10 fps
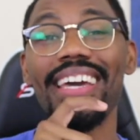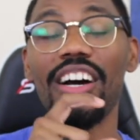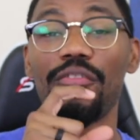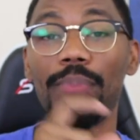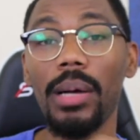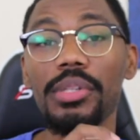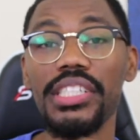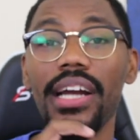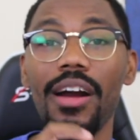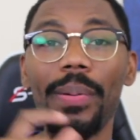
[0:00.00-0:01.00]
of
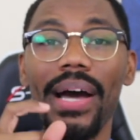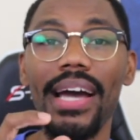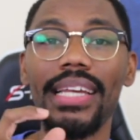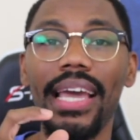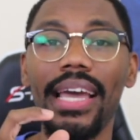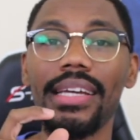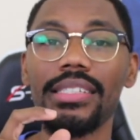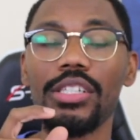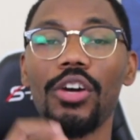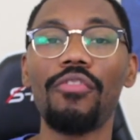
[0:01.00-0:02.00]
publishing our
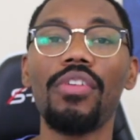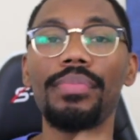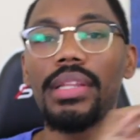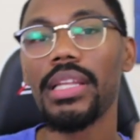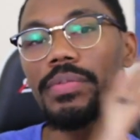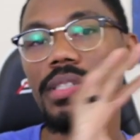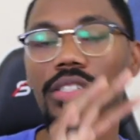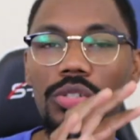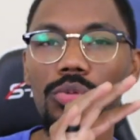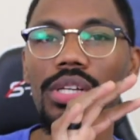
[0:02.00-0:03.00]
podcast from the Lipson
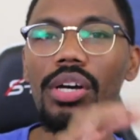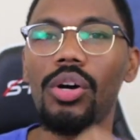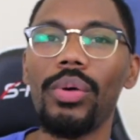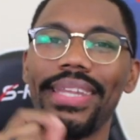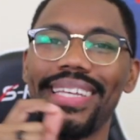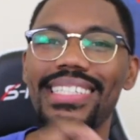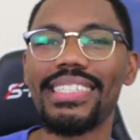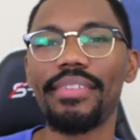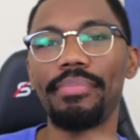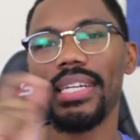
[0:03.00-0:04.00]
studio and then
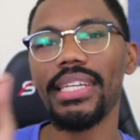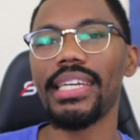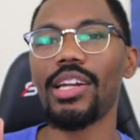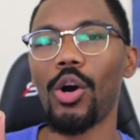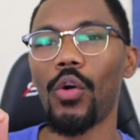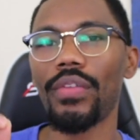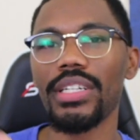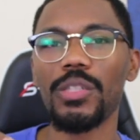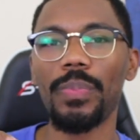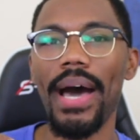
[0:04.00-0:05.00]
submitting it over to
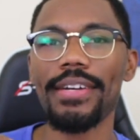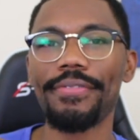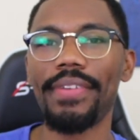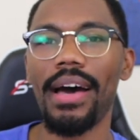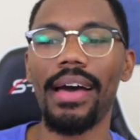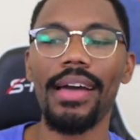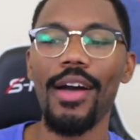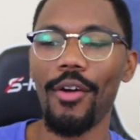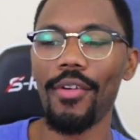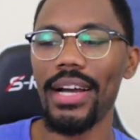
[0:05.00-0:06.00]
Spotify.
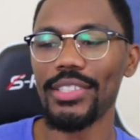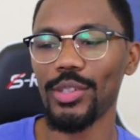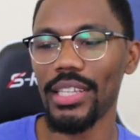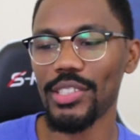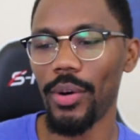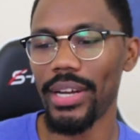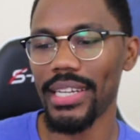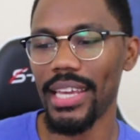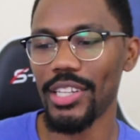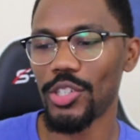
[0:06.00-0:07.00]
All right, so let's go ahead and
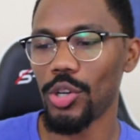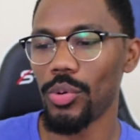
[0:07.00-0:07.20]
get into